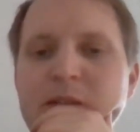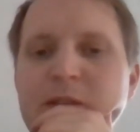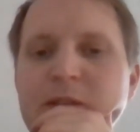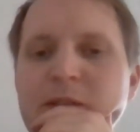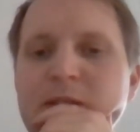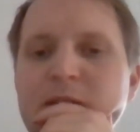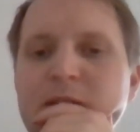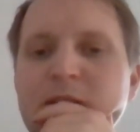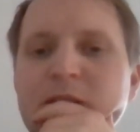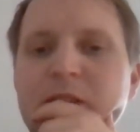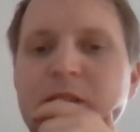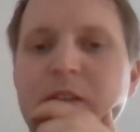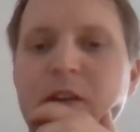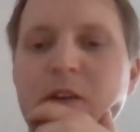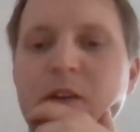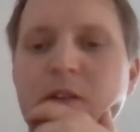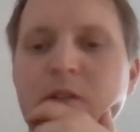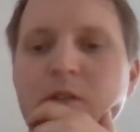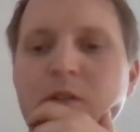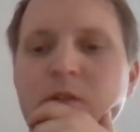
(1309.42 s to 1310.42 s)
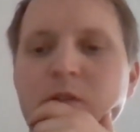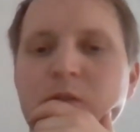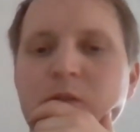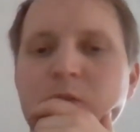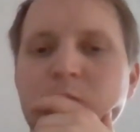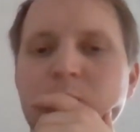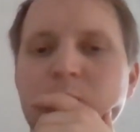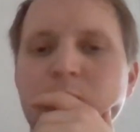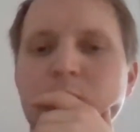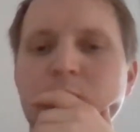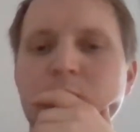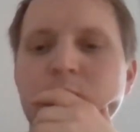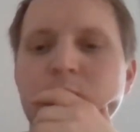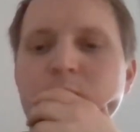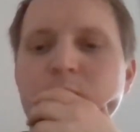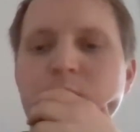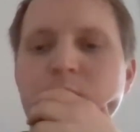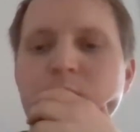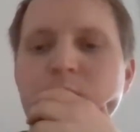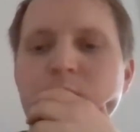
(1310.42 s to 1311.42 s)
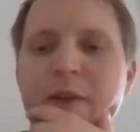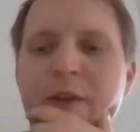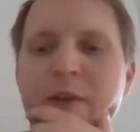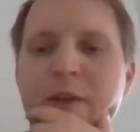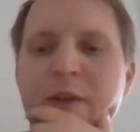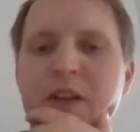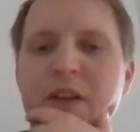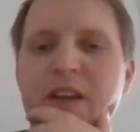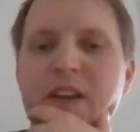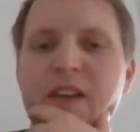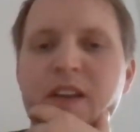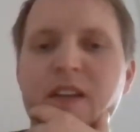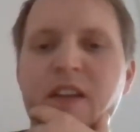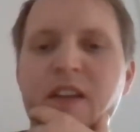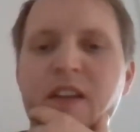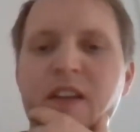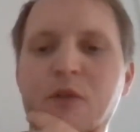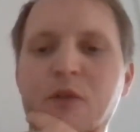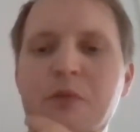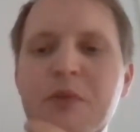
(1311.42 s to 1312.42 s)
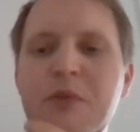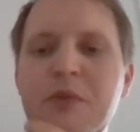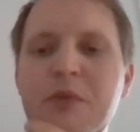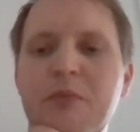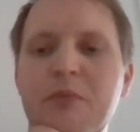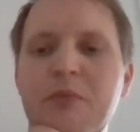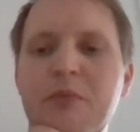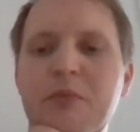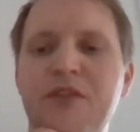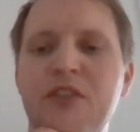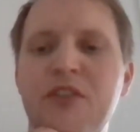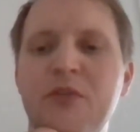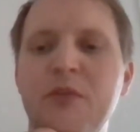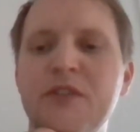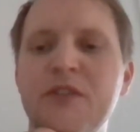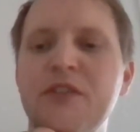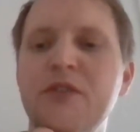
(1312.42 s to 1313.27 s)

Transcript: Mm-hmm. So that would be preferable.